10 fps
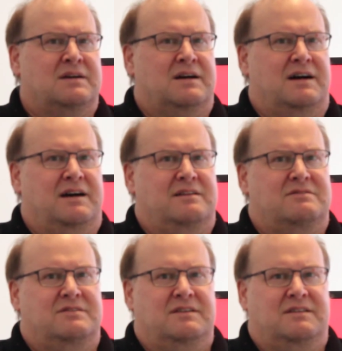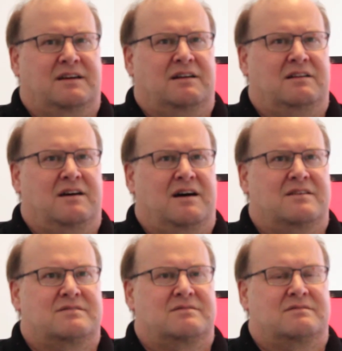I did take a
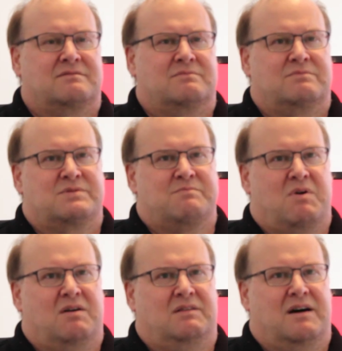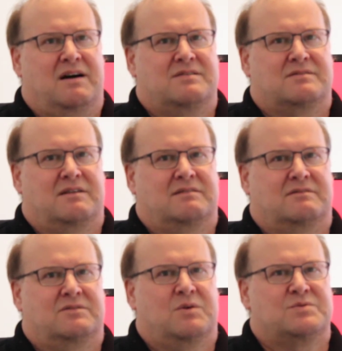loss, small loss on
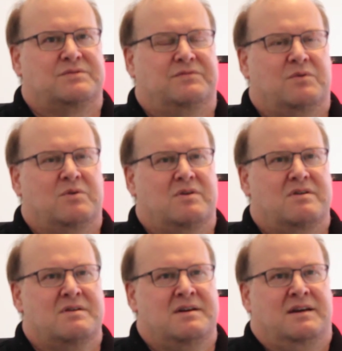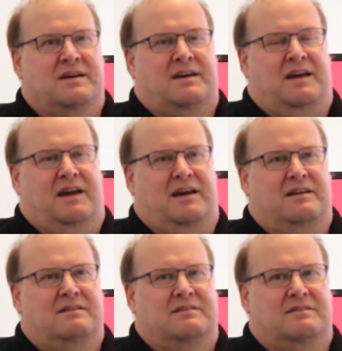those four,
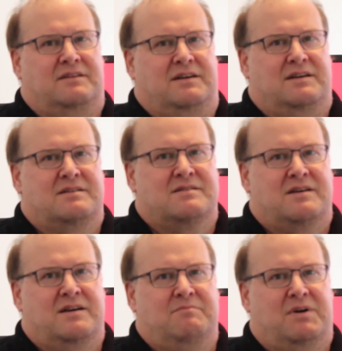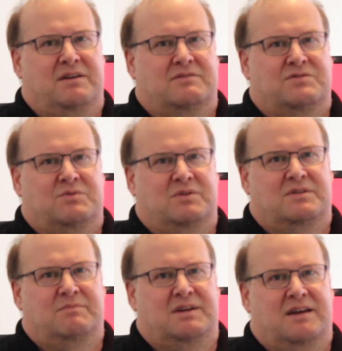and I might short
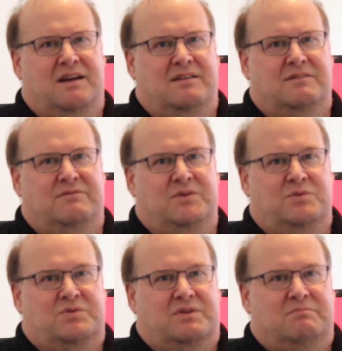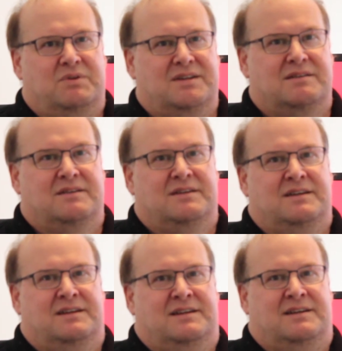them again in the future, but
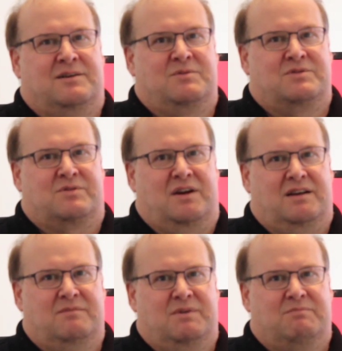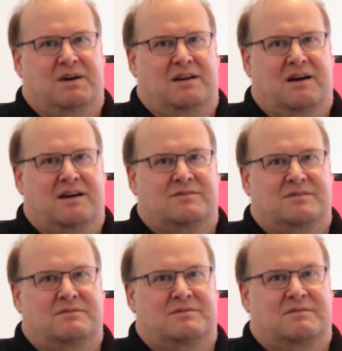I always try to limit my
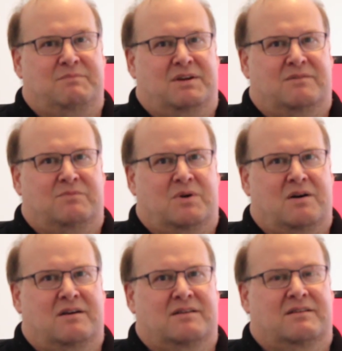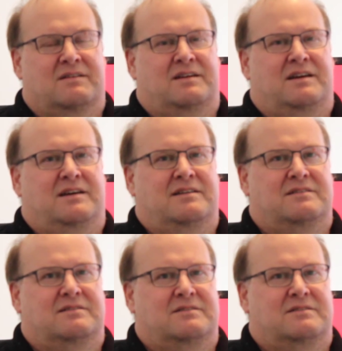losses, admit I'm wrong, and